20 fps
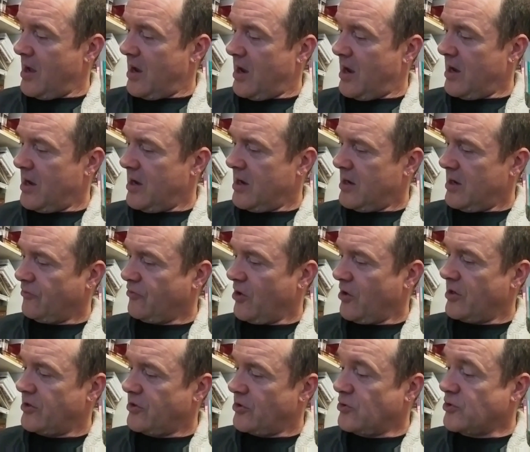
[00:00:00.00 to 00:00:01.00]
I've
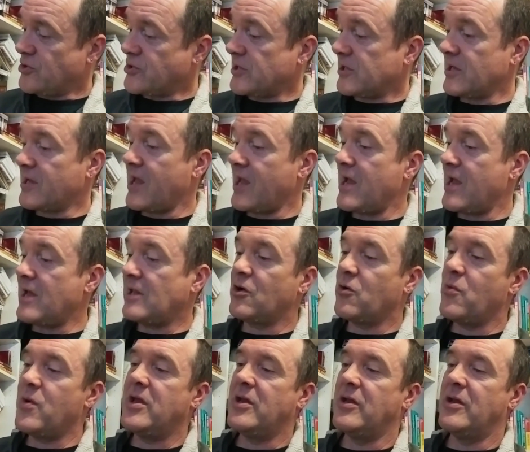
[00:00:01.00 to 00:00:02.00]
got Ursula K. Le
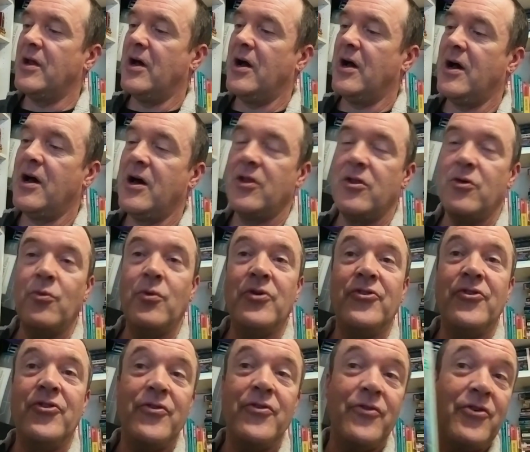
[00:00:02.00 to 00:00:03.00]
Guin, The
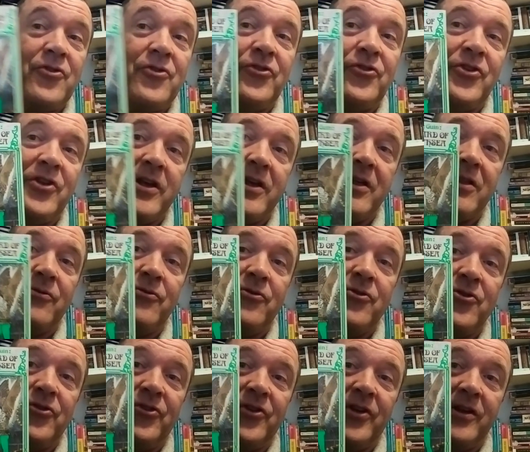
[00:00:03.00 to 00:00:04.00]
Wizard of Earthsea, the
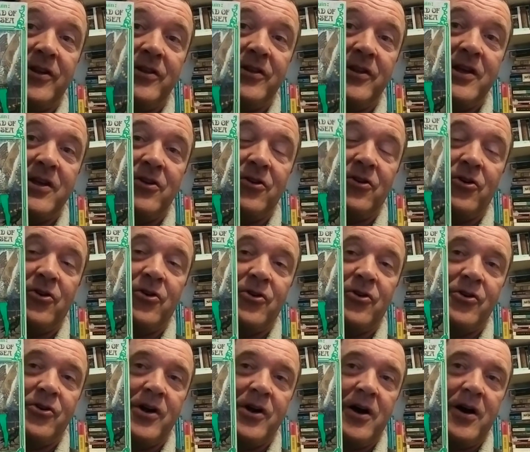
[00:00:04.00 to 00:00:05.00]
first in
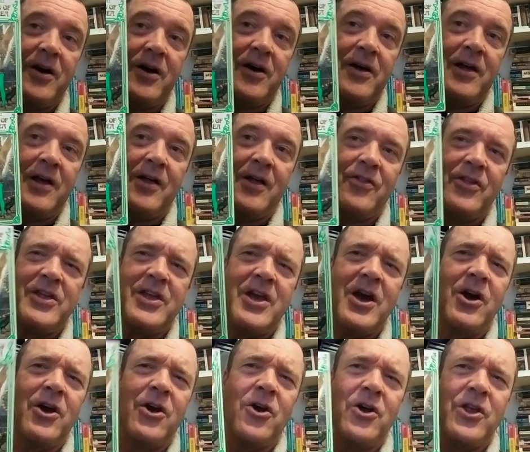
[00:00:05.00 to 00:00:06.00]
her
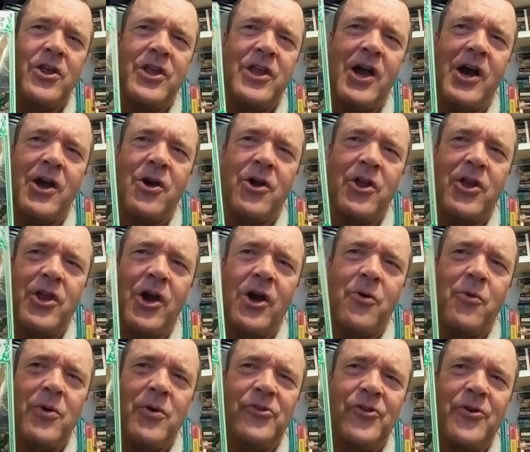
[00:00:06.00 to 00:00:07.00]
young
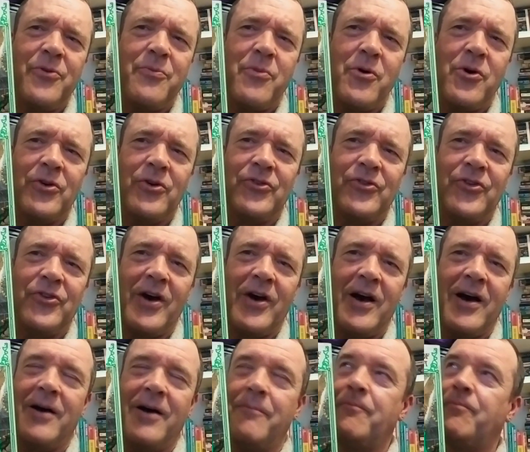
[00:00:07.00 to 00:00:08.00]
wizard books. A
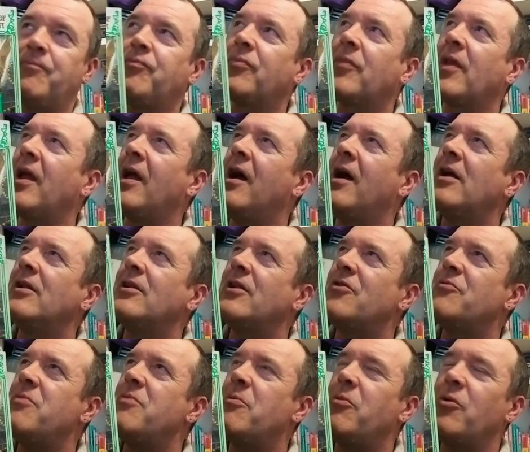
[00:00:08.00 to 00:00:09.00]
lot
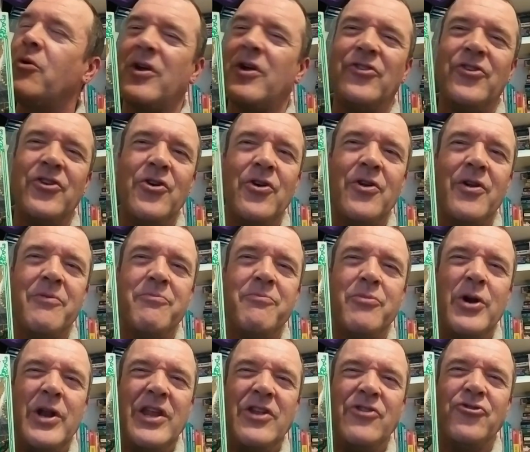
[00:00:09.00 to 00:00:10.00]
of people consider it
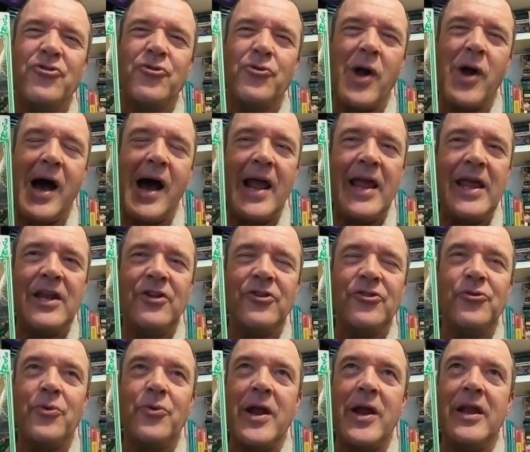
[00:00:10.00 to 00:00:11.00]
pretty dry in
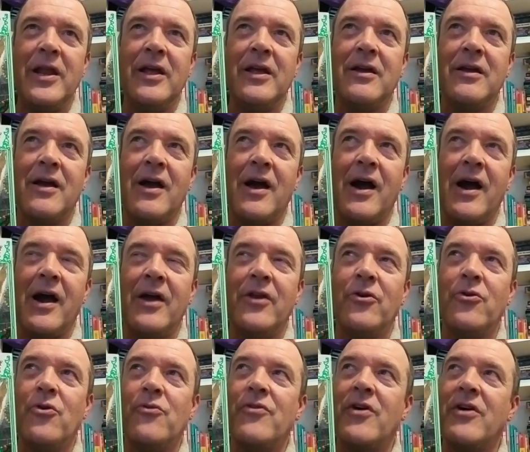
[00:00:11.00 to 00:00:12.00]
its writing. I
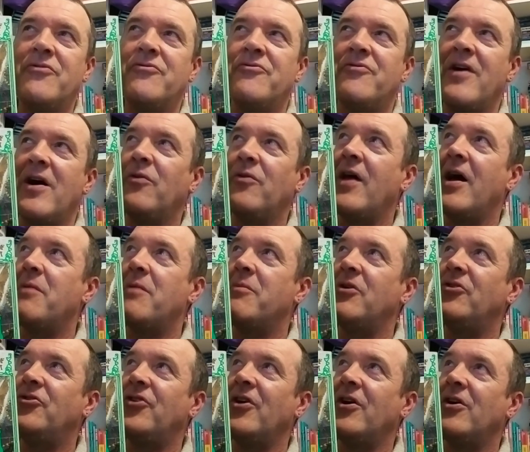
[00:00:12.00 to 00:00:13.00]
don't know if I found that
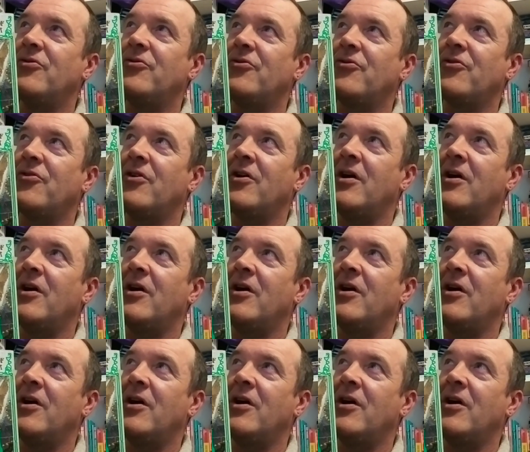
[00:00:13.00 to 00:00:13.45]
myself.